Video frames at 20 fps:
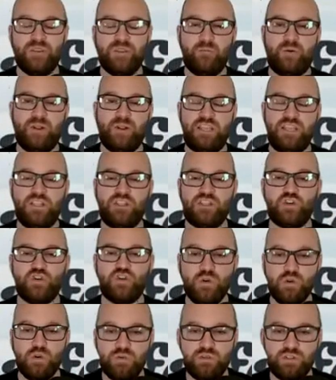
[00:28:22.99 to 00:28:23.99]
But he's
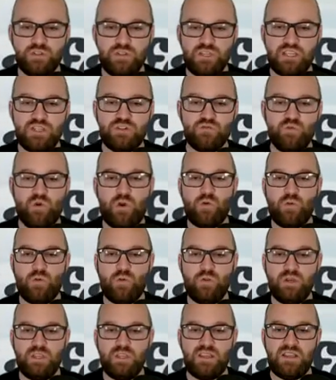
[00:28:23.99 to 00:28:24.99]
cruising. He's
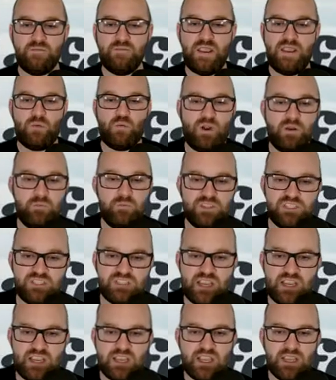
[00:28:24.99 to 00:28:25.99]
rolling. He made one
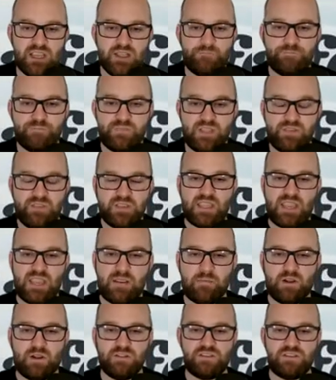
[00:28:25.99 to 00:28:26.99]
mistake in the
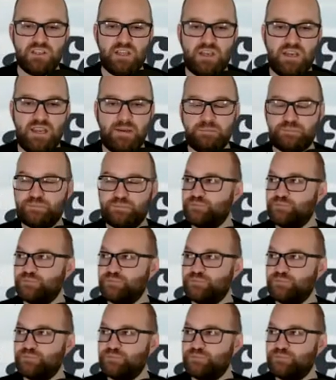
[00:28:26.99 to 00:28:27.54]
game on Sunday.